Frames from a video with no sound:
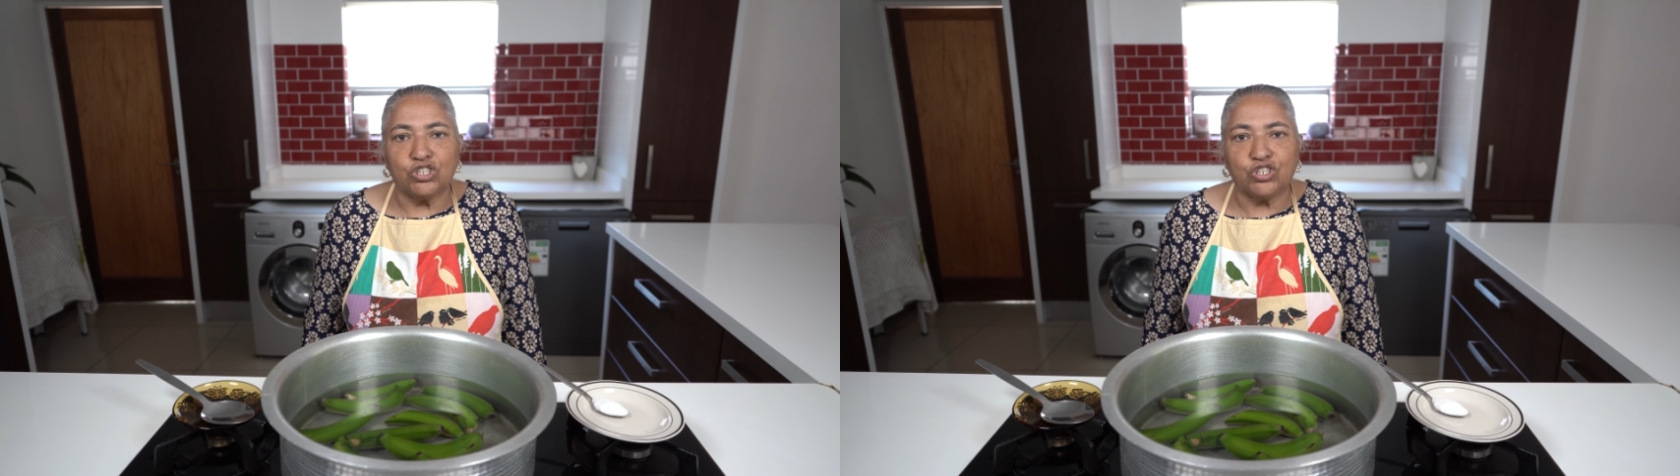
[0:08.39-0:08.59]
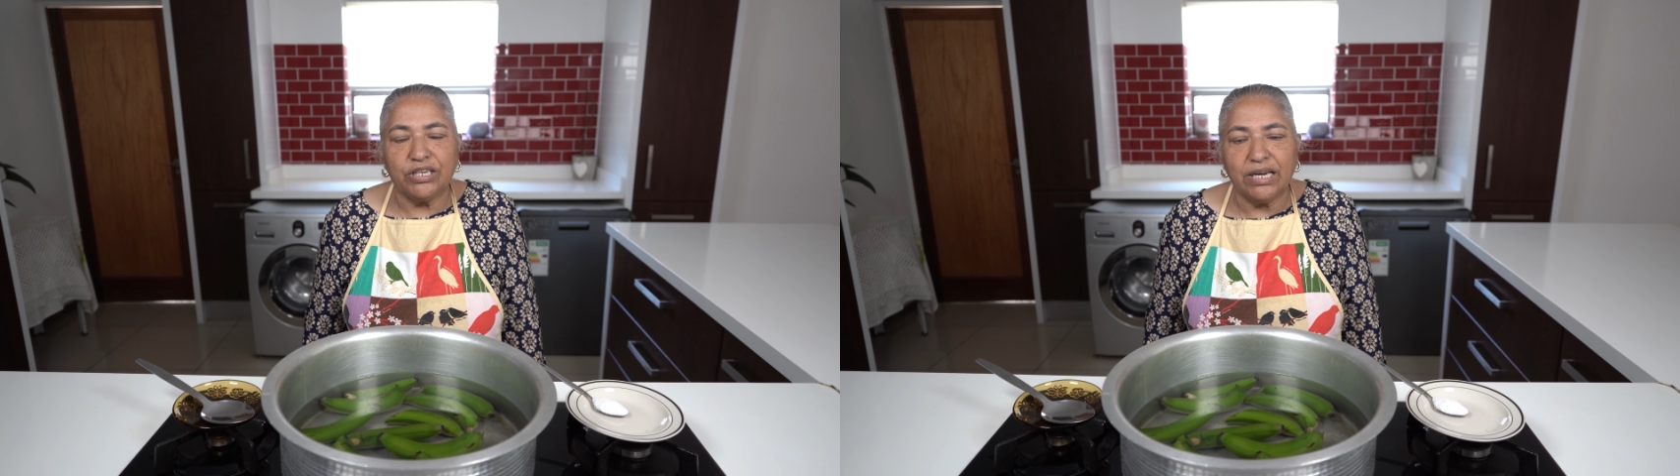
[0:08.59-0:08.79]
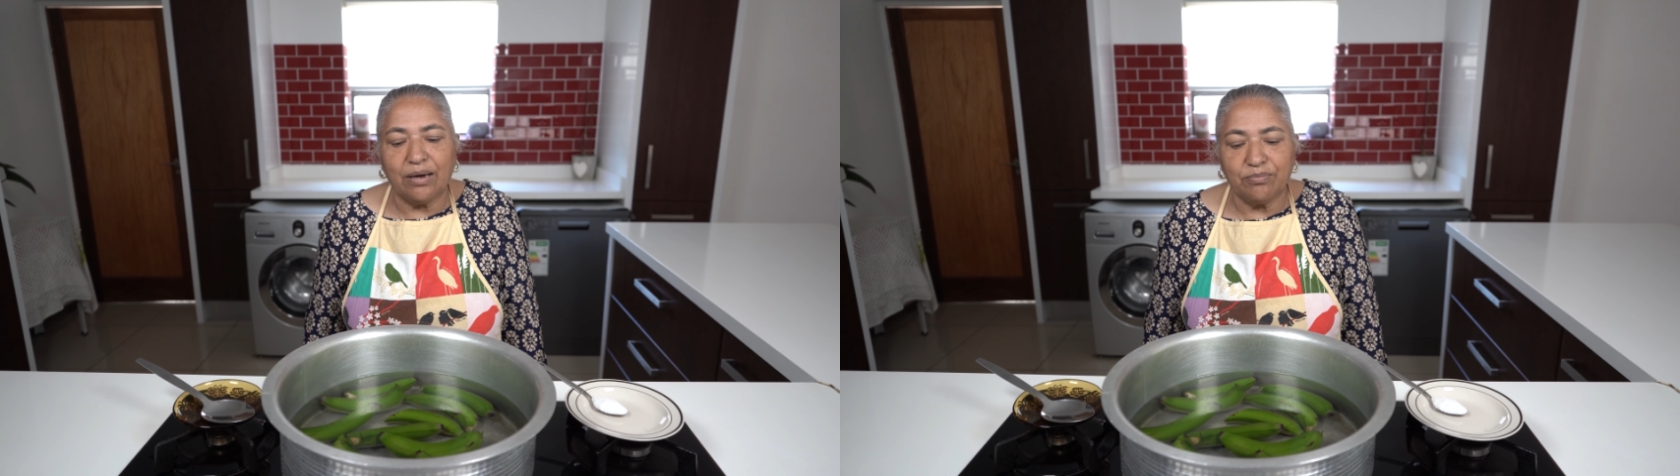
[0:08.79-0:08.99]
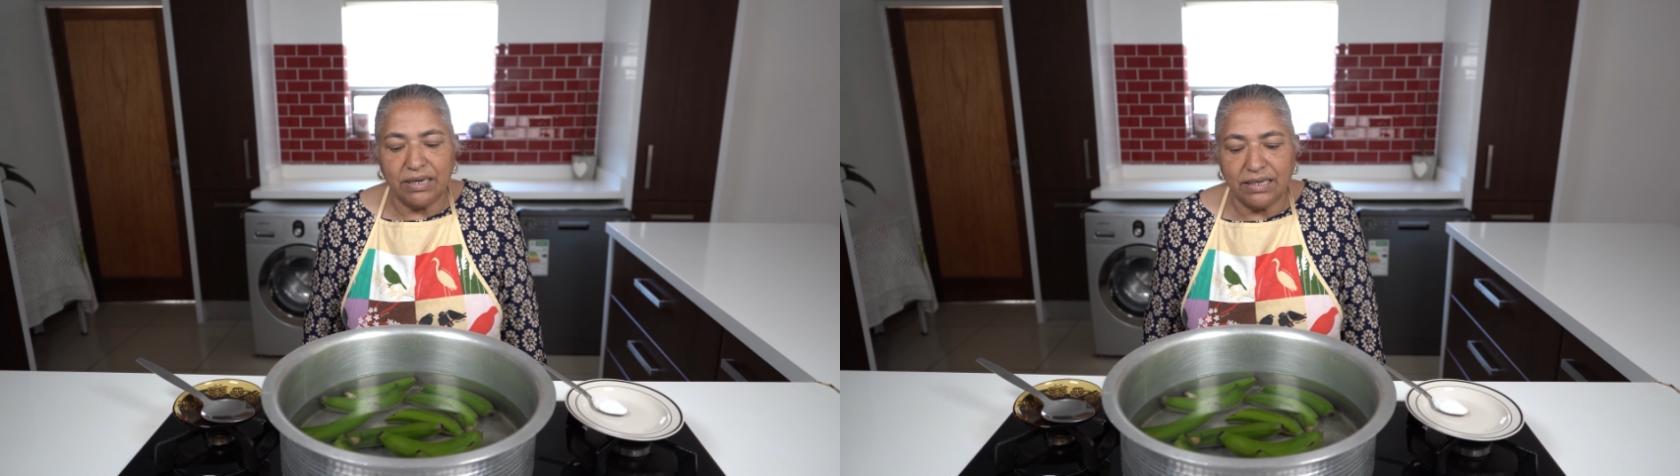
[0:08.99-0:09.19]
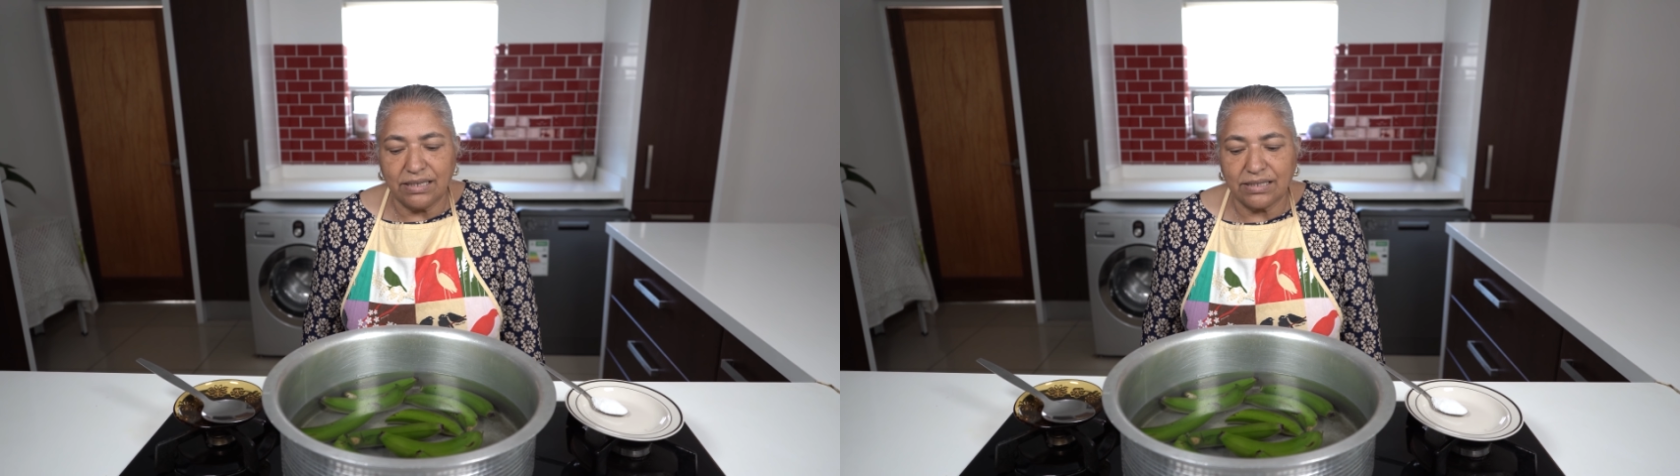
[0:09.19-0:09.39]
Today I'm
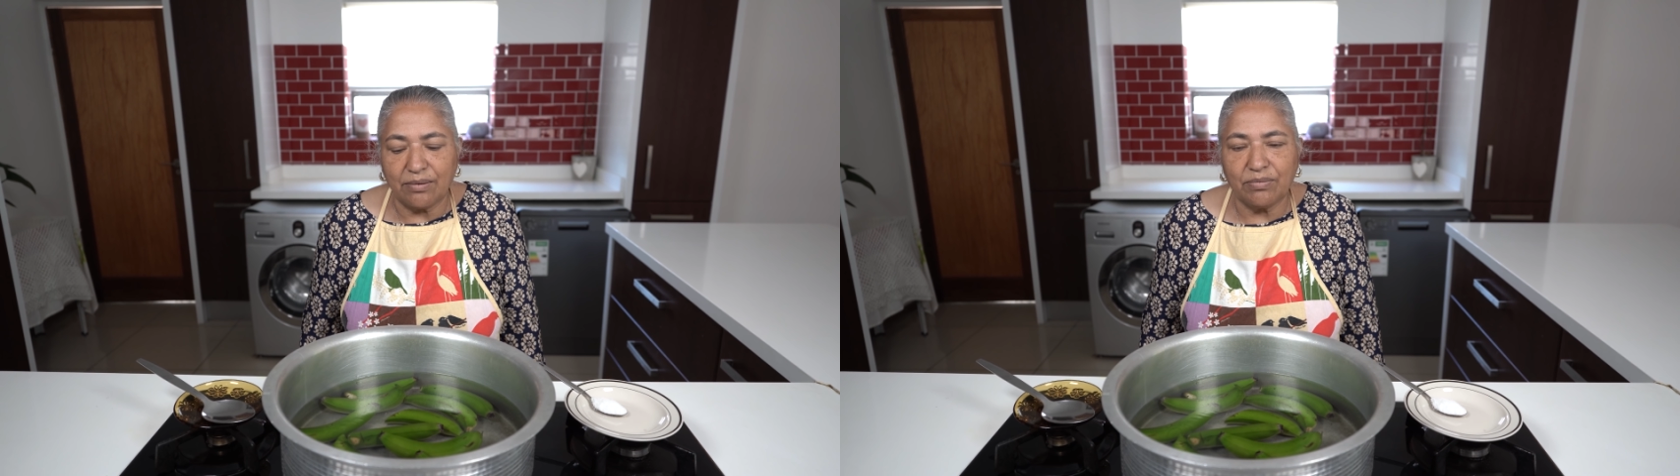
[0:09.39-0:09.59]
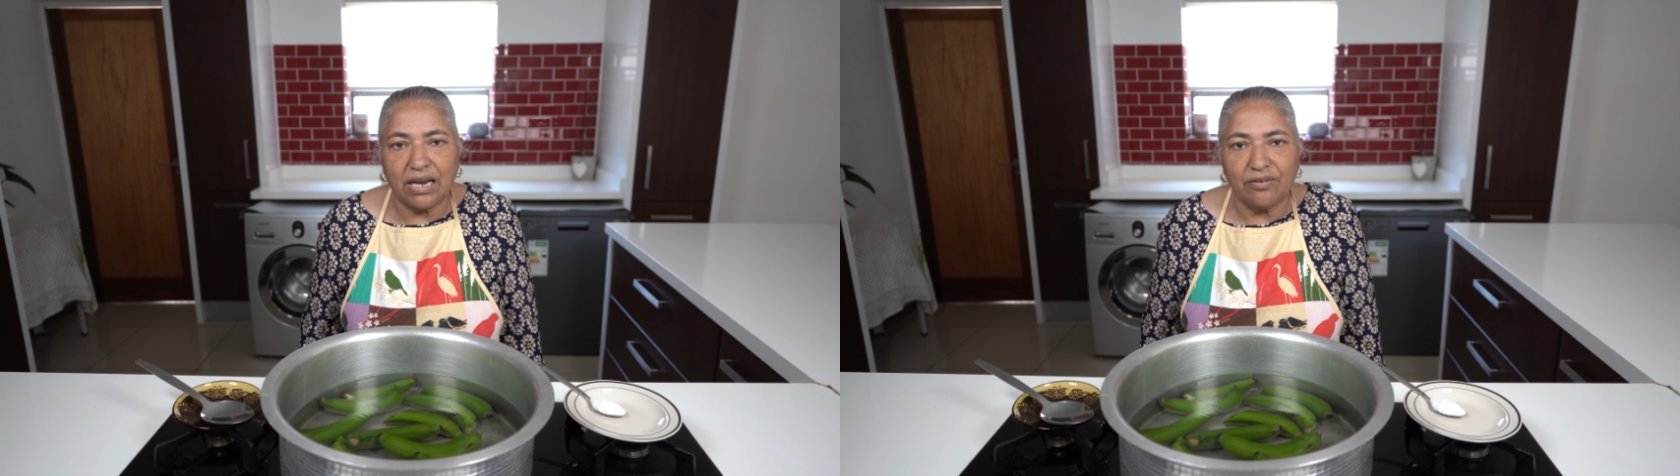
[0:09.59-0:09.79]
making some